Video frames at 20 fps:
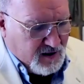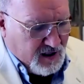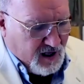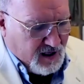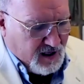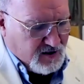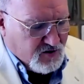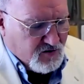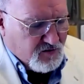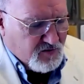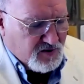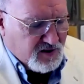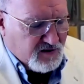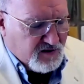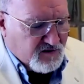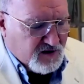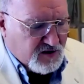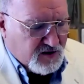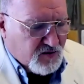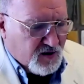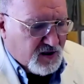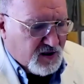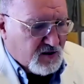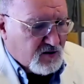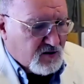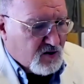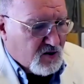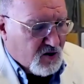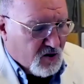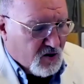I do believe he drank a
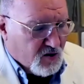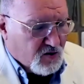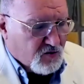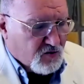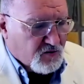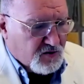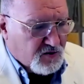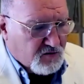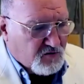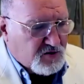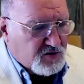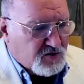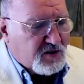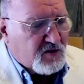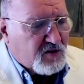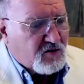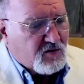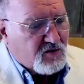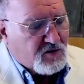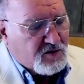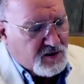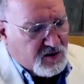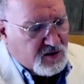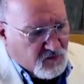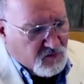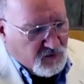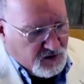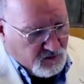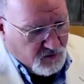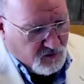little harder when he was younger
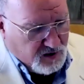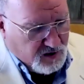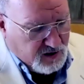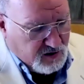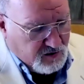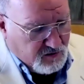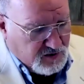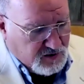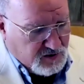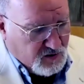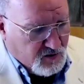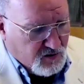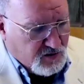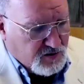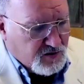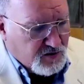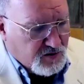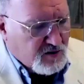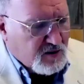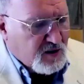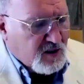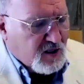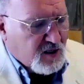than when he was older.